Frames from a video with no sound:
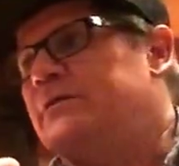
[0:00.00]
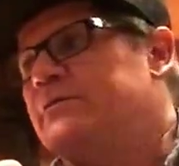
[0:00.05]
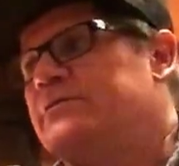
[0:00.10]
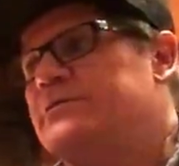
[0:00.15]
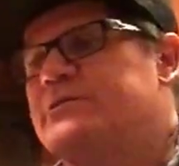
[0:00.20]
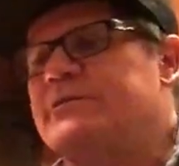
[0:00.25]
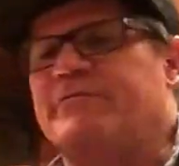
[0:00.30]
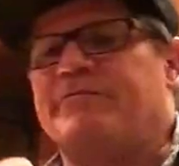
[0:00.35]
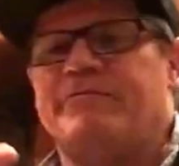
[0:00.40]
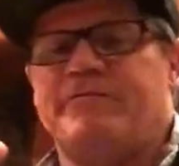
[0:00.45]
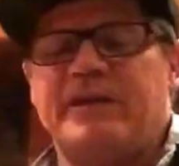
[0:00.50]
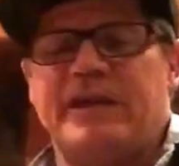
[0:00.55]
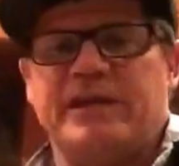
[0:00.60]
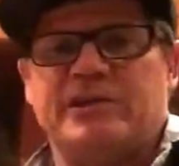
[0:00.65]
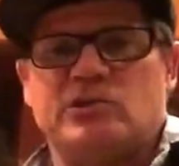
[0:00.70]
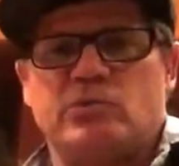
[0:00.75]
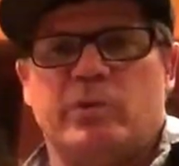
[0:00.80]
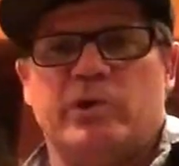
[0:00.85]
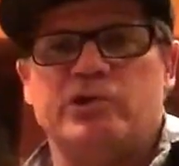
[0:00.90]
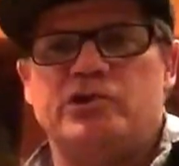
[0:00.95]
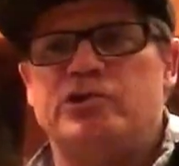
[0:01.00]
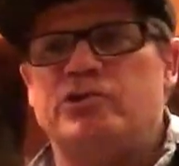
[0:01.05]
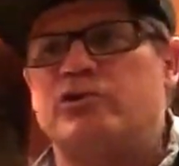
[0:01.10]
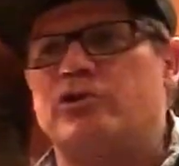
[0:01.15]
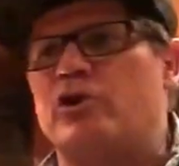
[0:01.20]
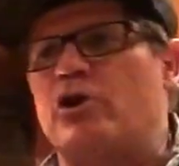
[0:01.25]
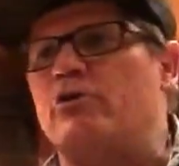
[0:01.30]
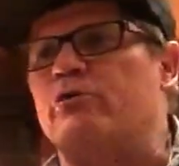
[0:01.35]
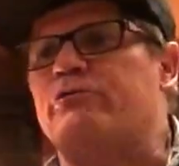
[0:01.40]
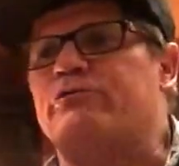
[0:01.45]
defeat, once you
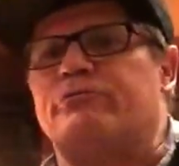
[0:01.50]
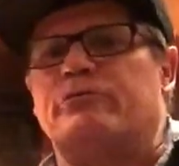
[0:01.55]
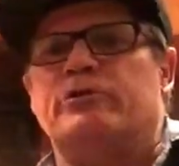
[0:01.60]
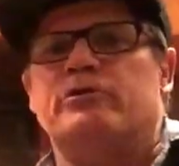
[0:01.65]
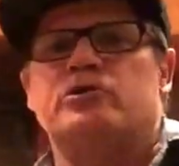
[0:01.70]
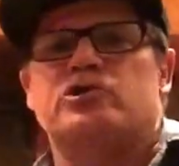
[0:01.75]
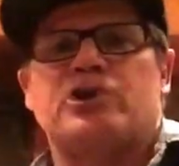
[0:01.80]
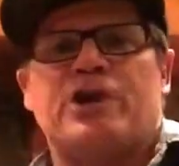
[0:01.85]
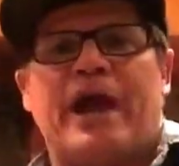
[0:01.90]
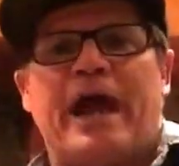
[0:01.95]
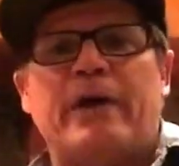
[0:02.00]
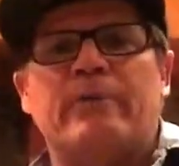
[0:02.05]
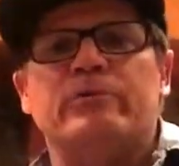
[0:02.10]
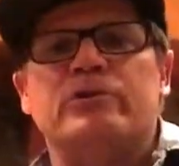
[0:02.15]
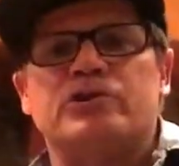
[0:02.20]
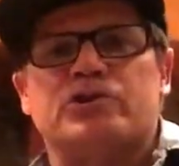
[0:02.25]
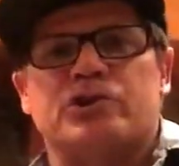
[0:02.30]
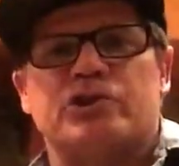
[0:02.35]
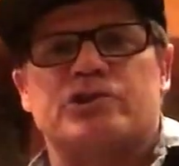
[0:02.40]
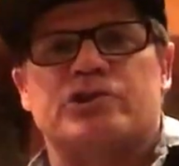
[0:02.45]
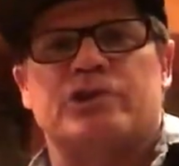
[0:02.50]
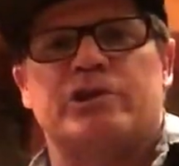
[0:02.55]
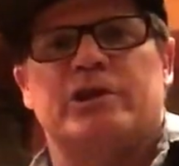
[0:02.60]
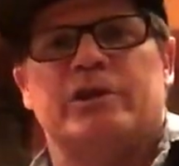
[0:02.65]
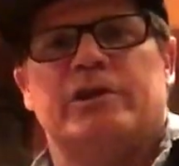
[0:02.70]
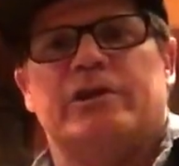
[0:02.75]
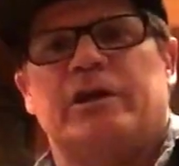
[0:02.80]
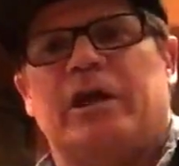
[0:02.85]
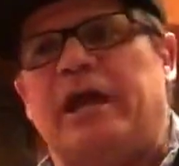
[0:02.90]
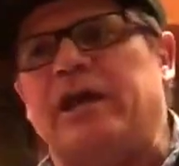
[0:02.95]
go through challenges,
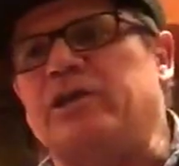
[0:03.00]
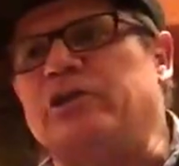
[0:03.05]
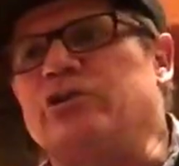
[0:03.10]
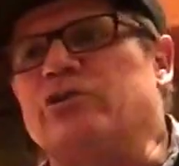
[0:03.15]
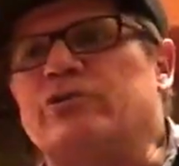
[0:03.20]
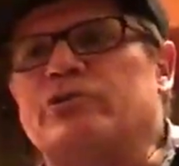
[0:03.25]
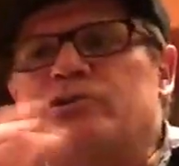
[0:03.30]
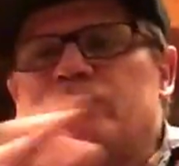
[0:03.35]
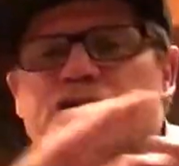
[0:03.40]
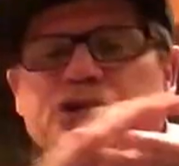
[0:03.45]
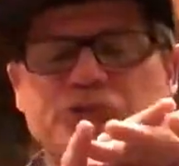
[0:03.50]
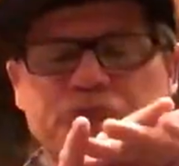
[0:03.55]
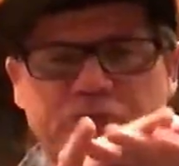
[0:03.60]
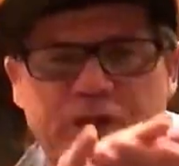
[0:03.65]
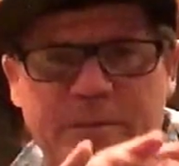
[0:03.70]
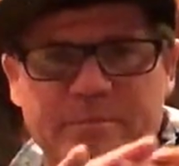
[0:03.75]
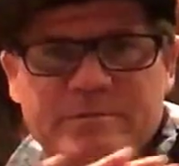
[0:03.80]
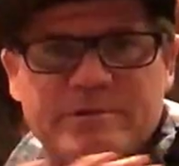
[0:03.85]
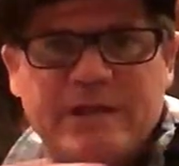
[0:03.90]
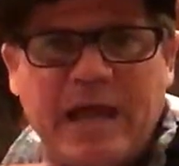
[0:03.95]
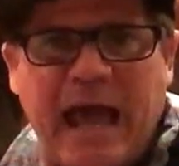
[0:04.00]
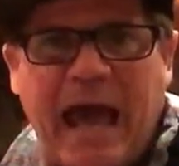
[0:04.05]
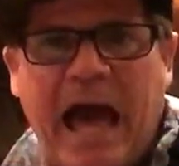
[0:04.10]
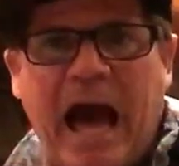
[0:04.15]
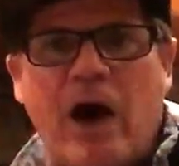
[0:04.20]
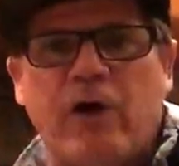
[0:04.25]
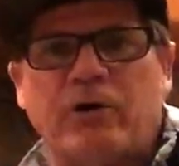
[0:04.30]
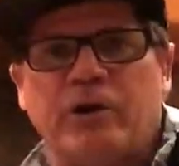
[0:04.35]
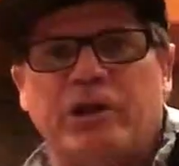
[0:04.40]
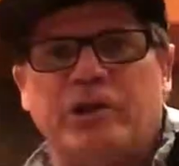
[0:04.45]
and you're stripped
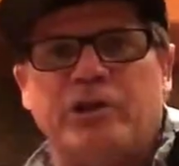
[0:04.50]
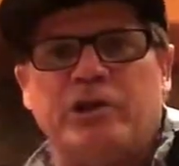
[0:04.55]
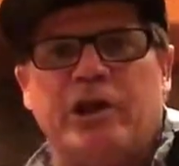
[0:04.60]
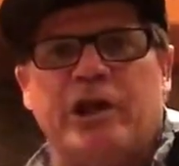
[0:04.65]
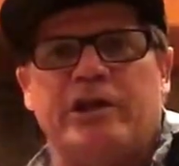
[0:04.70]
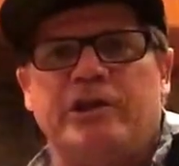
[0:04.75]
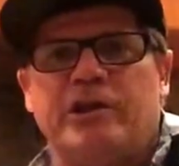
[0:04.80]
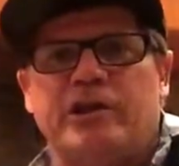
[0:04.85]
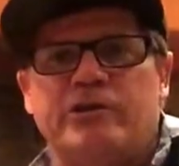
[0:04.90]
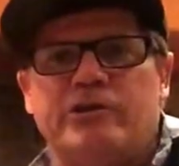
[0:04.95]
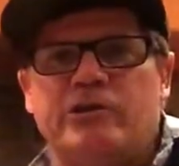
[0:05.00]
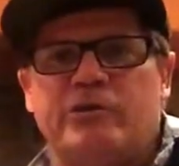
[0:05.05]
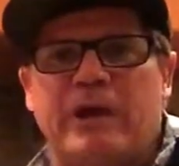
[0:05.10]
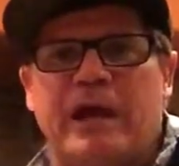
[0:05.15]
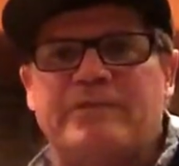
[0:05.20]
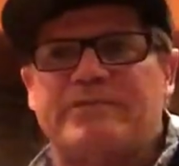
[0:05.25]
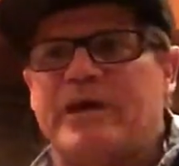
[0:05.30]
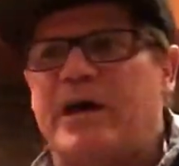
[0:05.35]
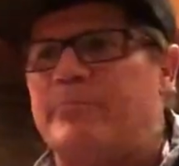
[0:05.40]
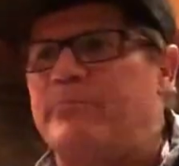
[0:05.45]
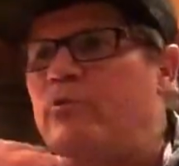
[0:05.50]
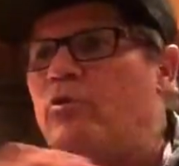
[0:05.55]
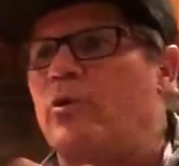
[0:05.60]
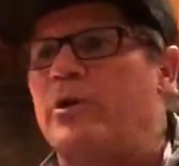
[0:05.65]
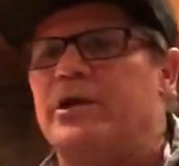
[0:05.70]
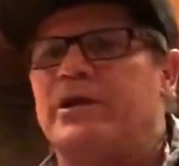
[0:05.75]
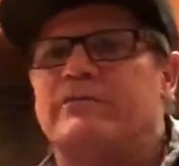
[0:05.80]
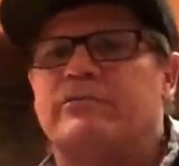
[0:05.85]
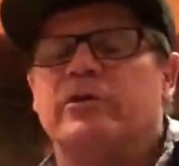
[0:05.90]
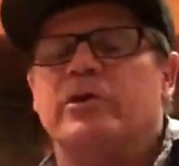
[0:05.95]
down, and you're at that
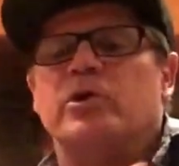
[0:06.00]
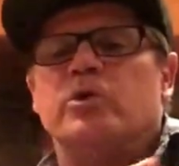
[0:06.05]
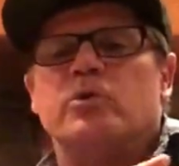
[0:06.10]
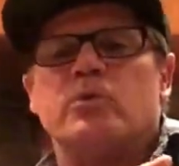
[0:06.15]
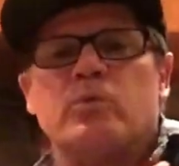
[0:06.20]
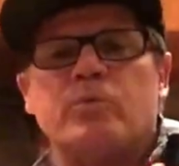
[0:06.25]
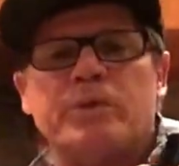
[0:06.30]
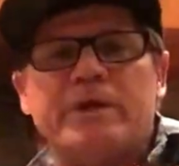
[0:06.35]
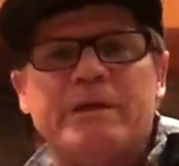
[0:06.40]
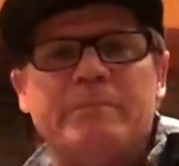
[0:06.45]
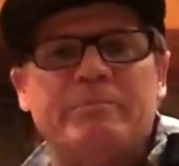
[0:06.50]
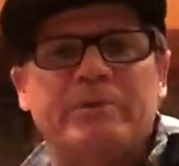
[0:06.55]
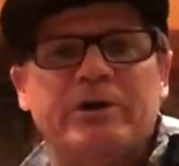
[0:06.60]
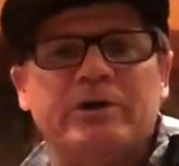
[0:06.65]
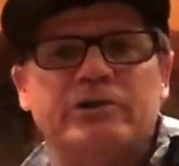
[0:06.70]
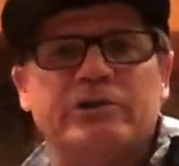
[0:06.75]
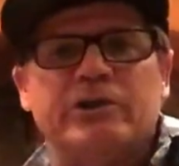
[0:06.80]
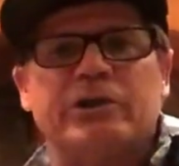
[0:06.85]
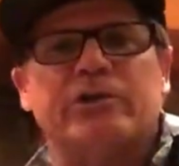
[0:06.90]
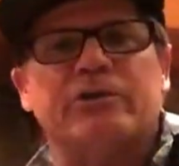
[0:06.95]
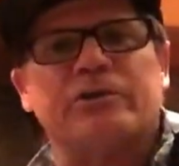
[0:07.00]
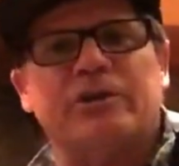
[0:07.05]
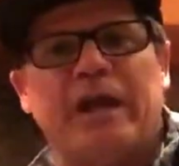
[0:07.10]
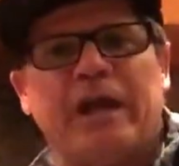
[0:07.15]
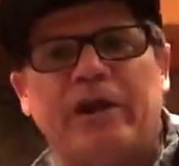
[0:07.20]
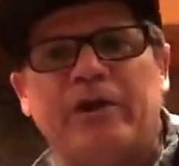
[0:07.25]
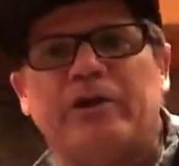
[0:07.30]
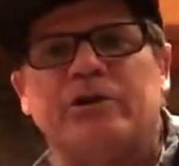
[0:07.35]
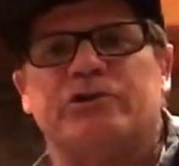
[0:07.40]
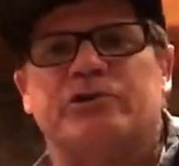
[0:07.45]
point of rebuilding your
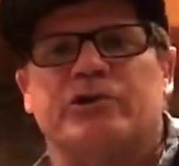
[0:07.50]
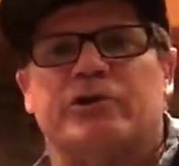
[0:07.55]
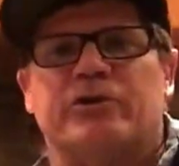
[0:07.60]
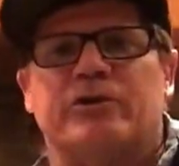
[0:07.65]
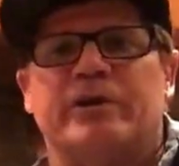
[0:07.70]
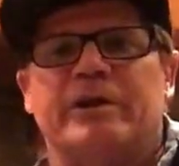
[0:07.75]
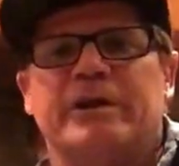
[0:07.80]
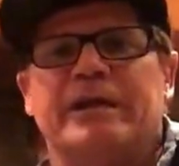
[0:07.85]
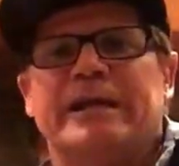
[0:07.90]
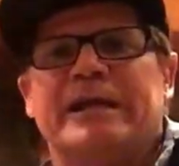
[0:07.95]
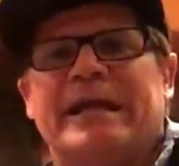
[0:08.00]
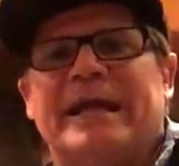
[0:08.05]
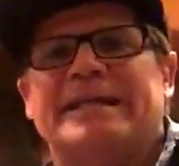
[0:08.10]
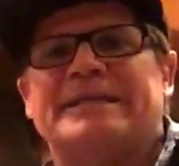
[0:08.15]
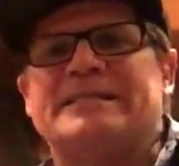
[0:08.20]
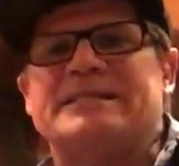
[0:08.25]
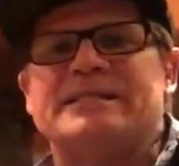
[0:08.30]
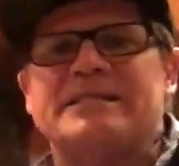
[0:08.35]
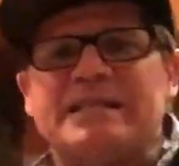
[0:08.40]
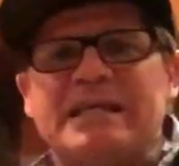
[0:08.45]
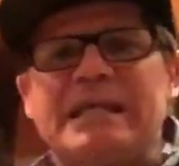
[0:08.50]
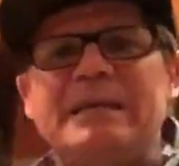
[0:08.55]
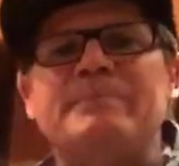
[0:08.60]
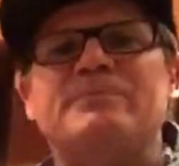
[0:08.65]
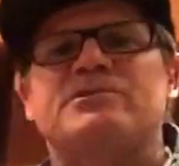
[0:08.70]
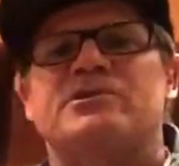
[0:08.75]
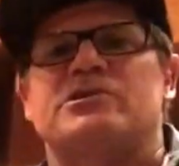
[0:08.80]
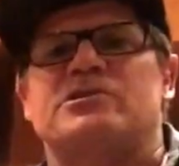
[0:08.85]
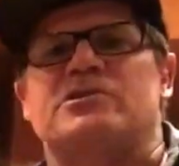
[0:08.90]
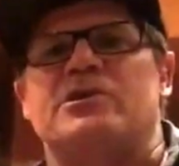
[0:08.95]
character, it
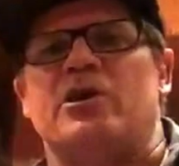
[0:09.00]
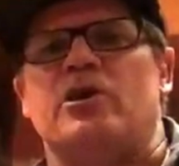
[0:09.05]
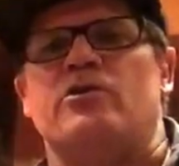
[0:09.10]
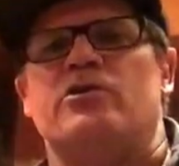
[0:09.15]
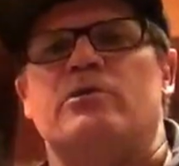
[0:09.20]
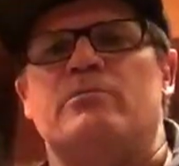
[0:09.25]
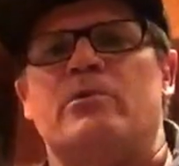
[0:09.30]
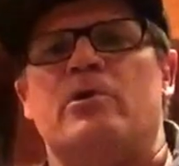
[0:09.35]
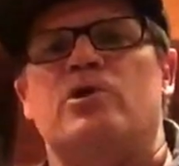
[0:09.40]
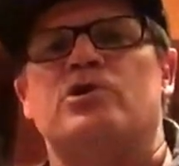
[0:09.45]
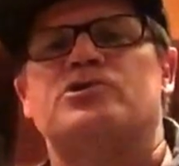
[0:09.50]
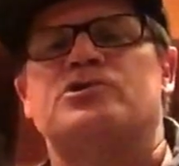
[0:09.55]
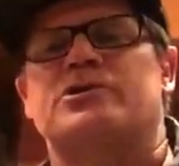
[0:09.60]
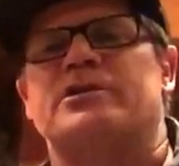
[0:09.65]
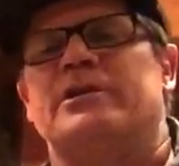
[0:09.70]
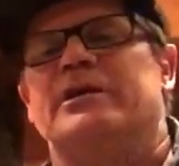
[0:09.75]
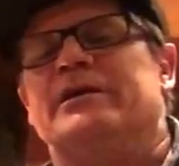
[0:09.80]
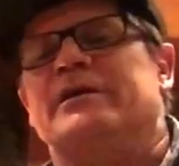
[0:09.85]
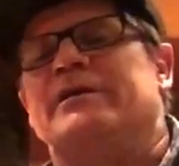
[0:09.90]
seems as though the most